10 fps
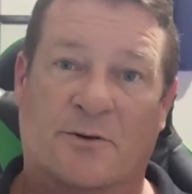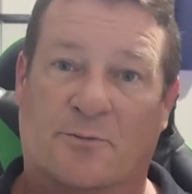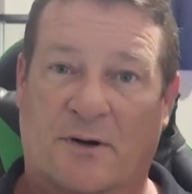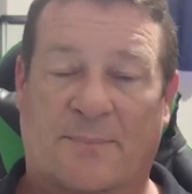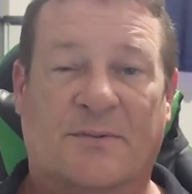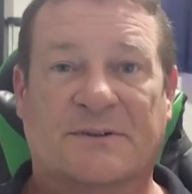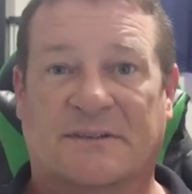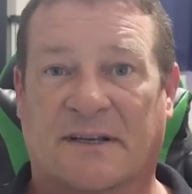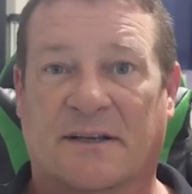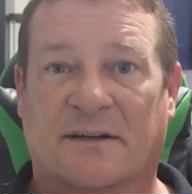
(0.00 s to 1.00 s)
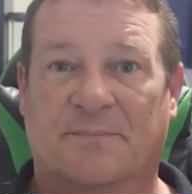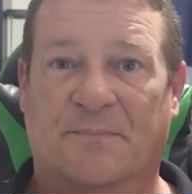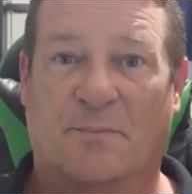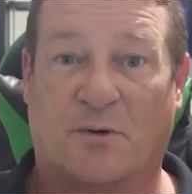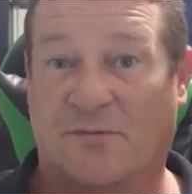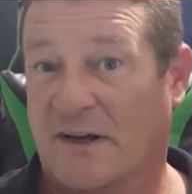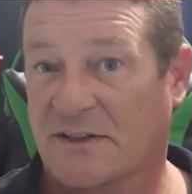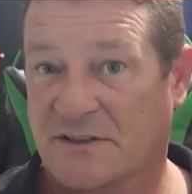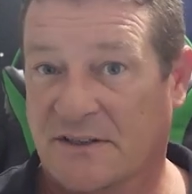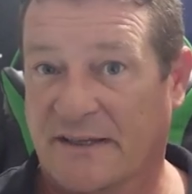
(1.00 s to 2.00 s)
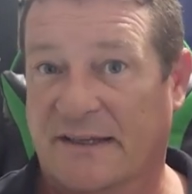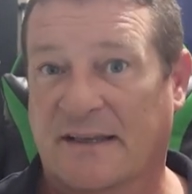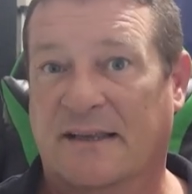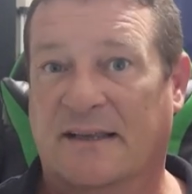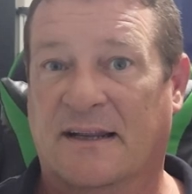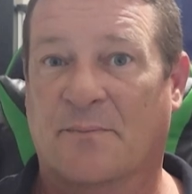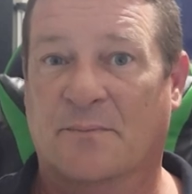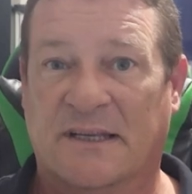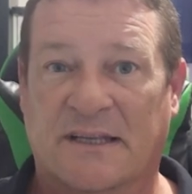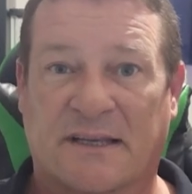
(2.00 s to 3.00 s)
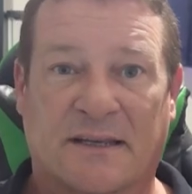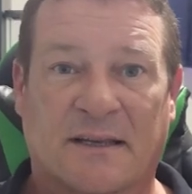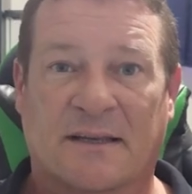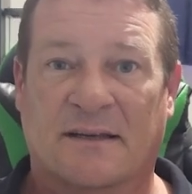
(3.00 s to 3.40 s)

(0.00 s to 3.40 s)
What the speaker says: represent professionally in that meeting.